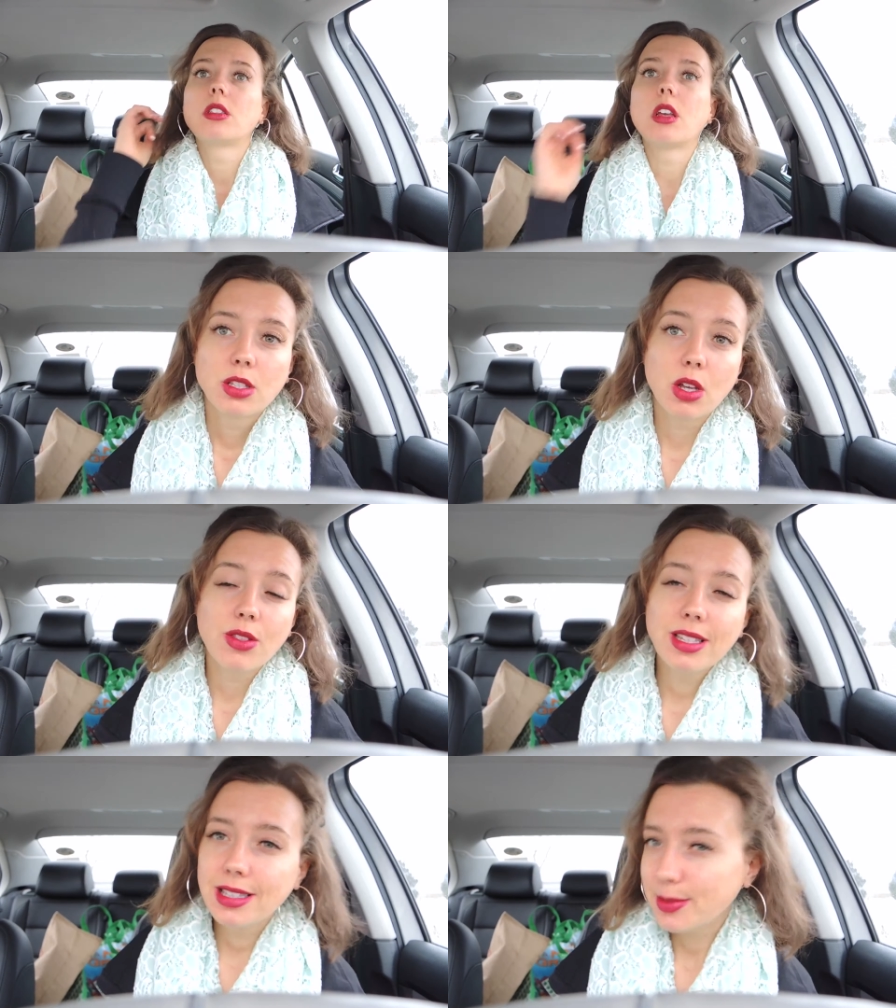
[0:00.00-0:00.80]
So
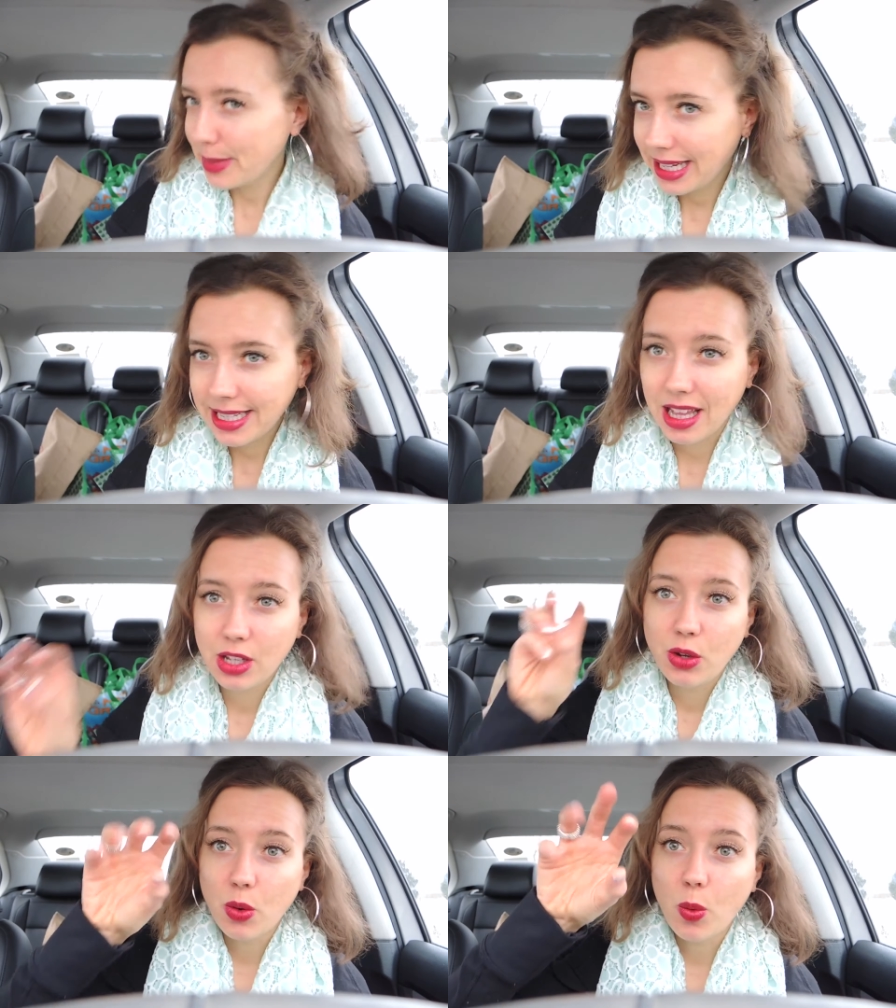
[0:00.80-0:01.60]
this is me
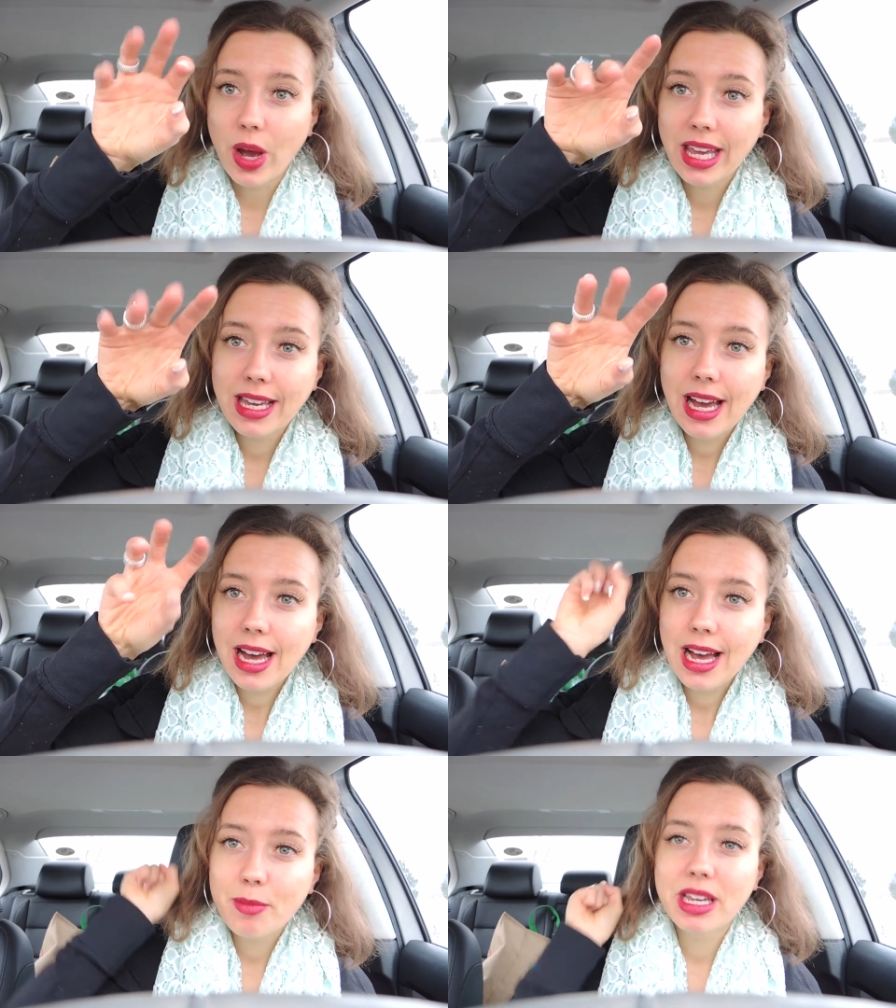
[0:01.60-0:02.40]
telling you to wake
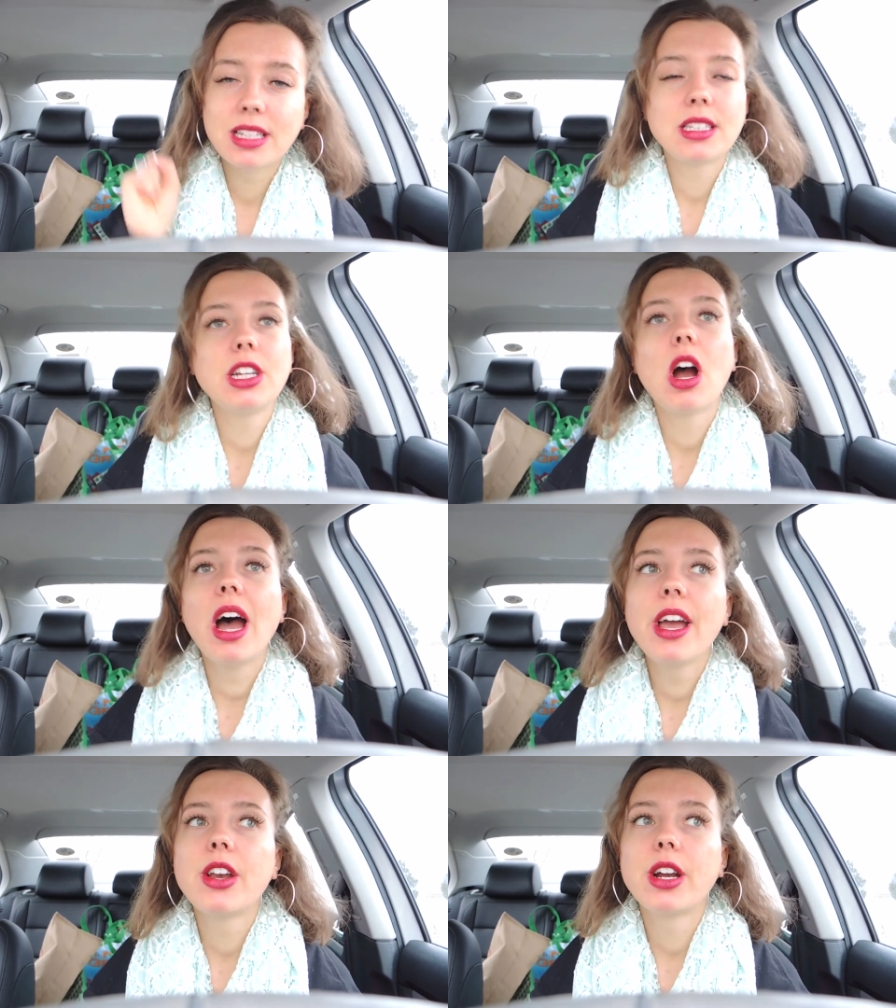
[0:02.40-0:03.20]
up, because,
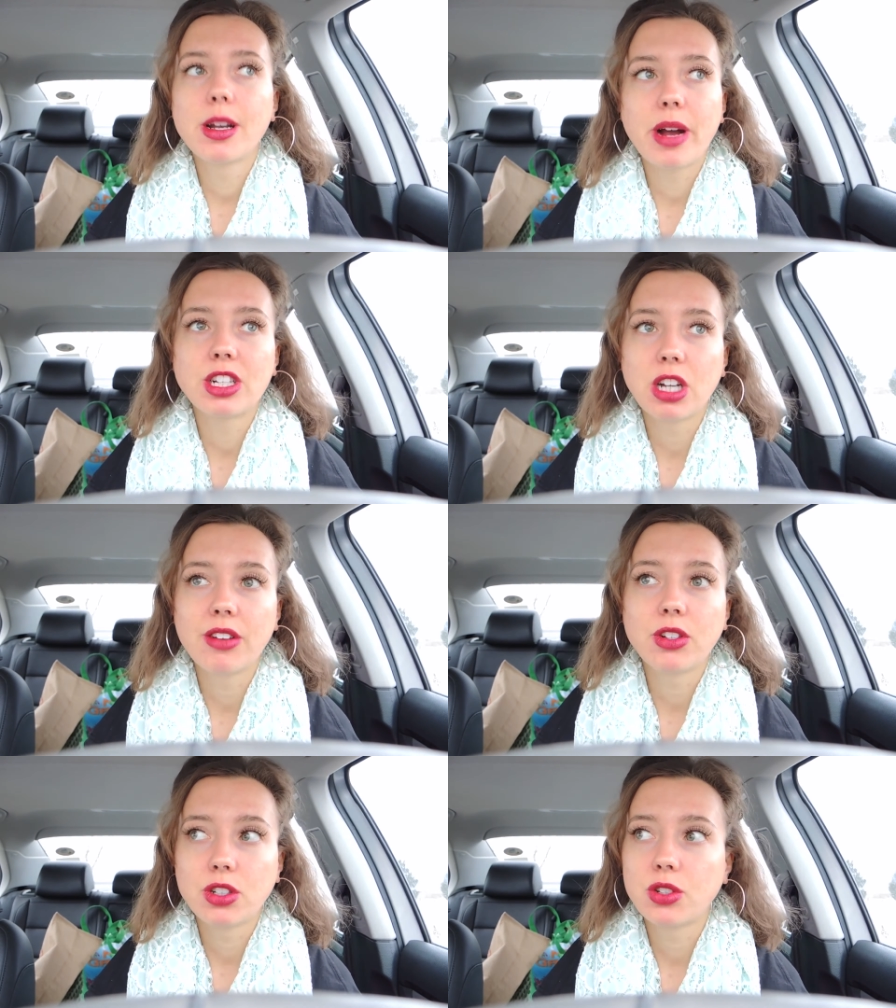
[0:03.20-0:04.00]
I had heard about
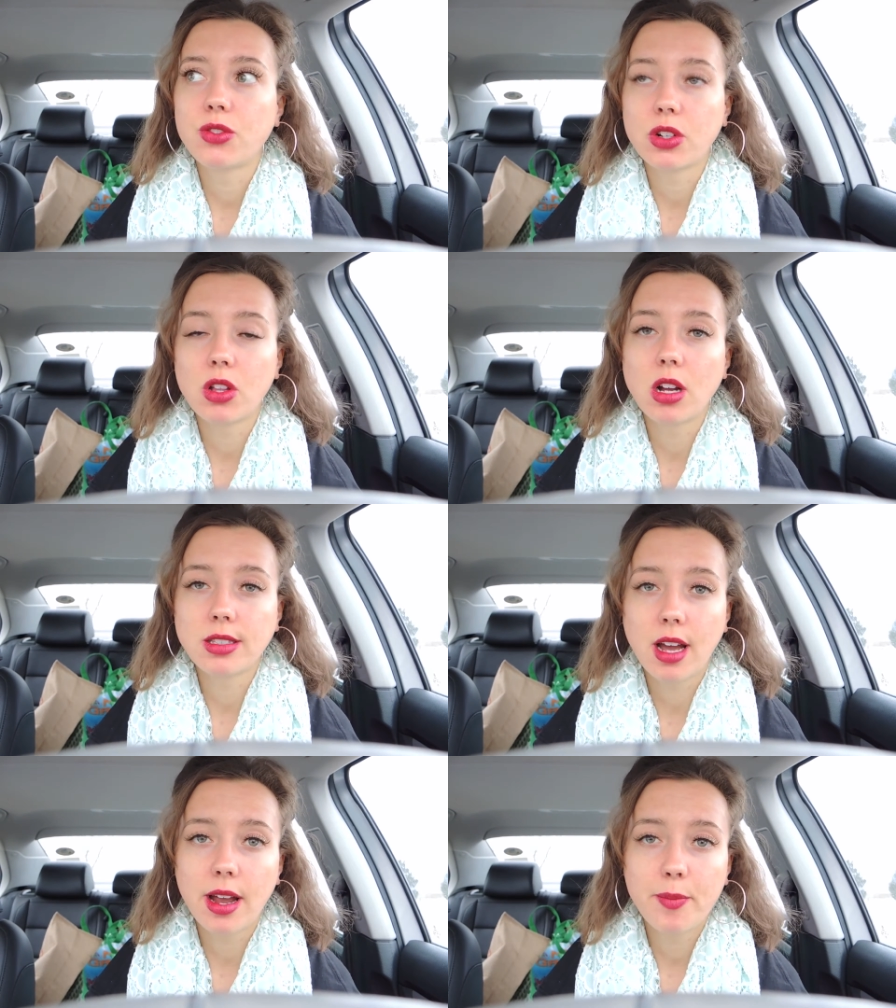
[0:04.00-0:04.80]
shower filters for a
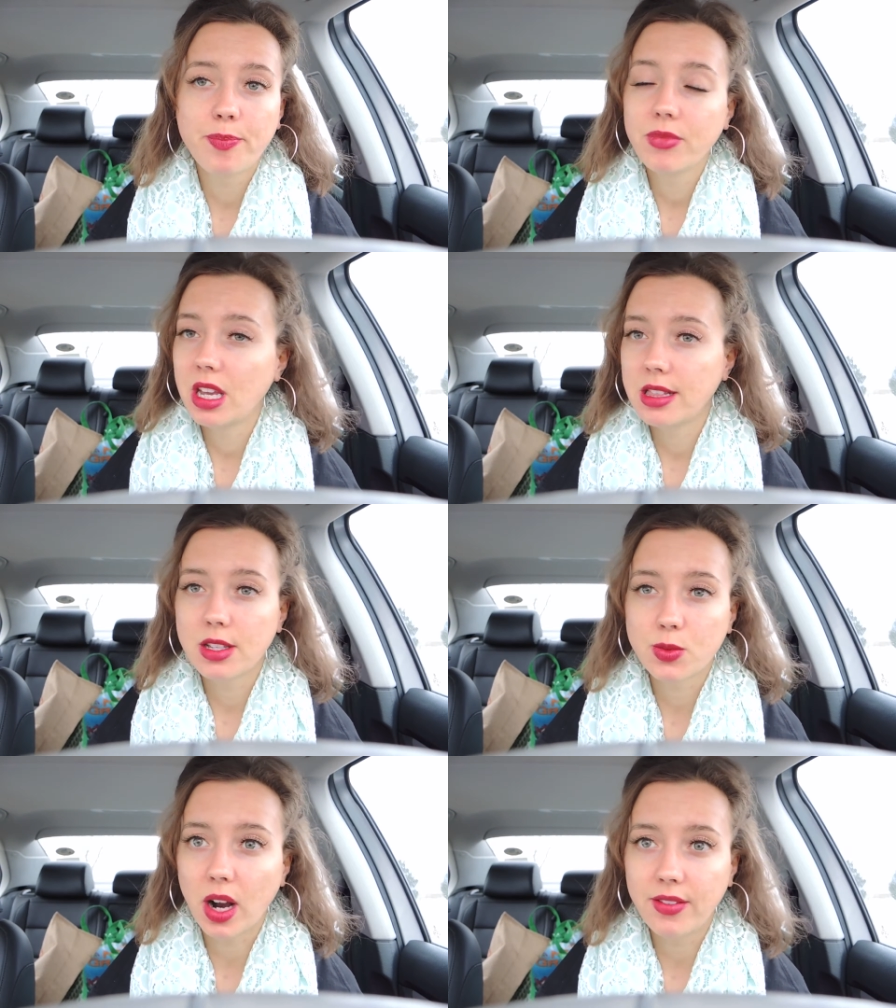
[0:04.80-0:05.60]
long time in
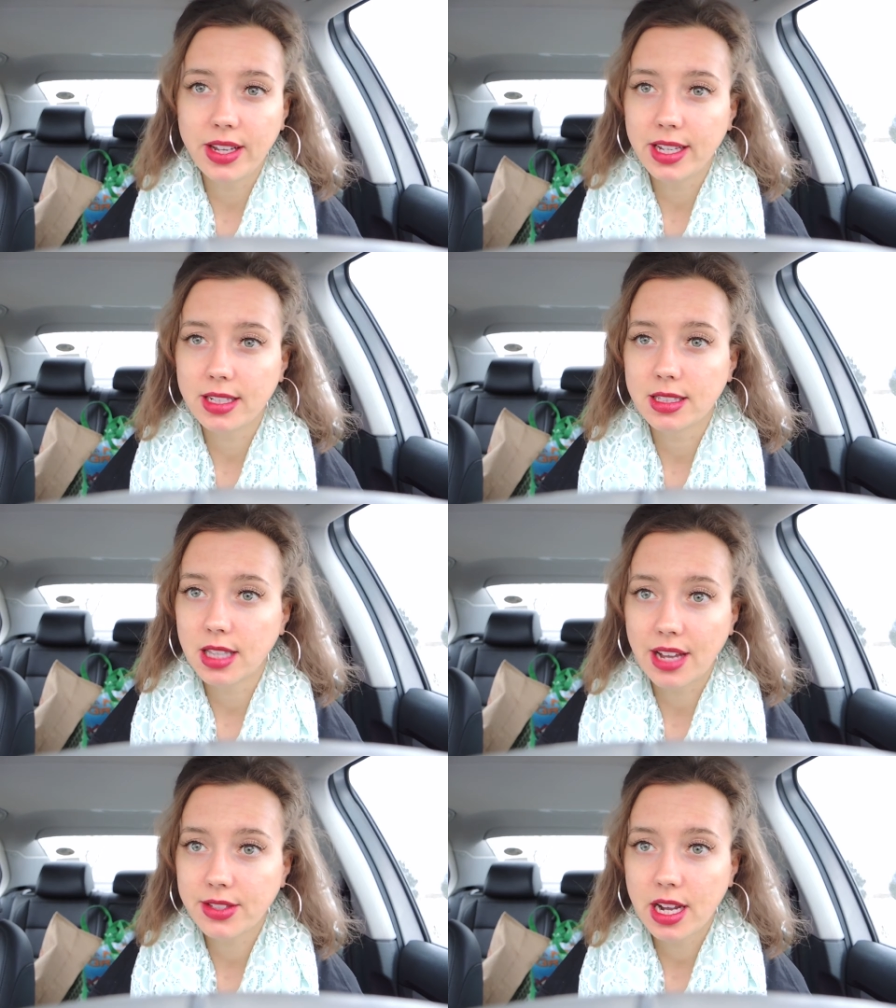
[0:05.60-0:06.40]
this raw vegan
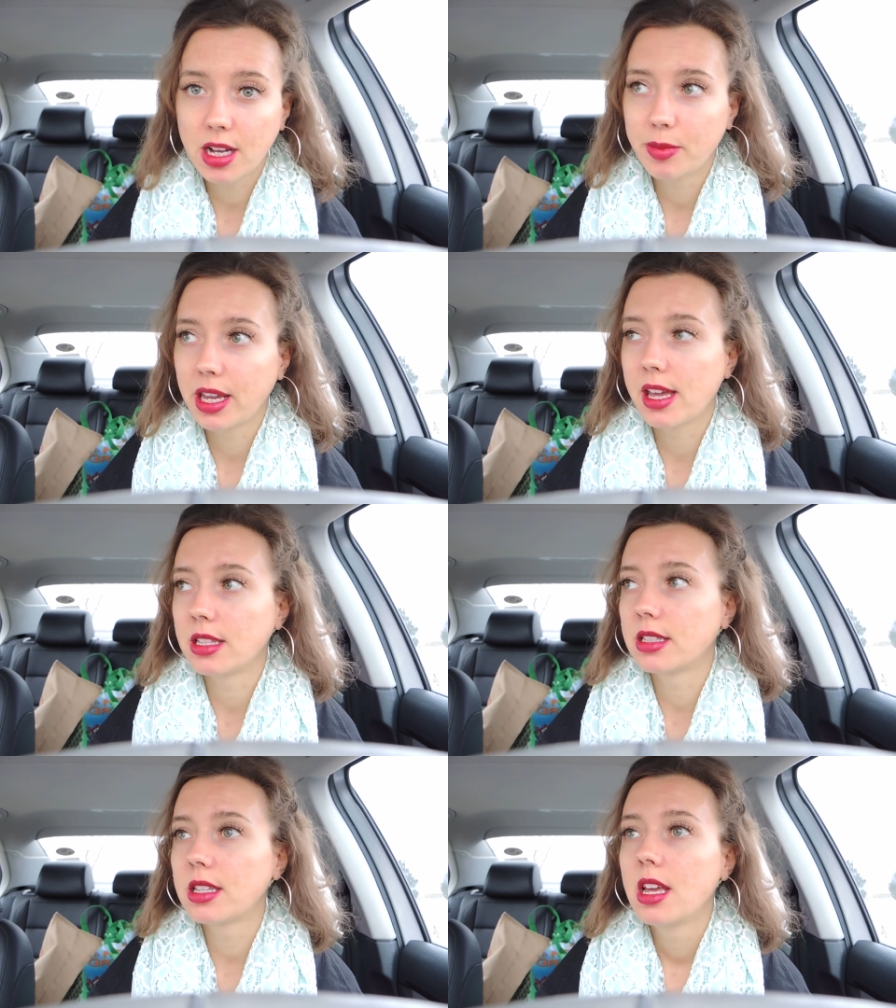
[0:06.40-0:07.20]
lifestyle,
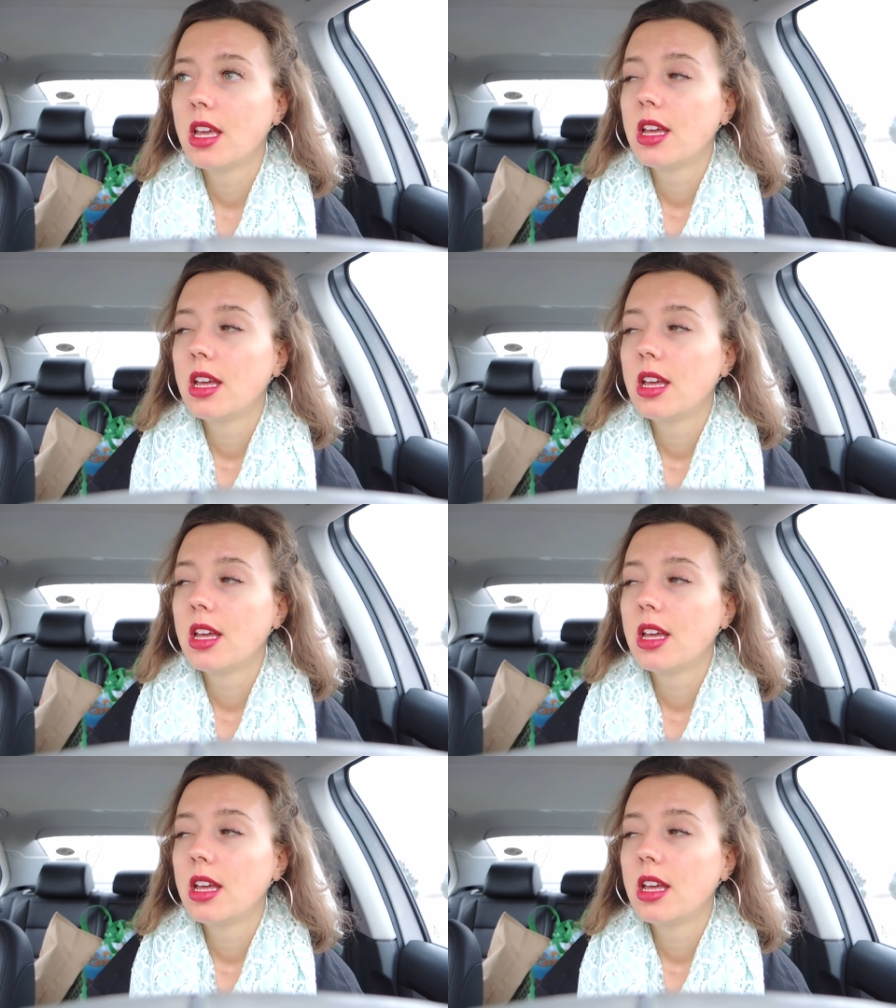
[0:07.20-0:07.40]
because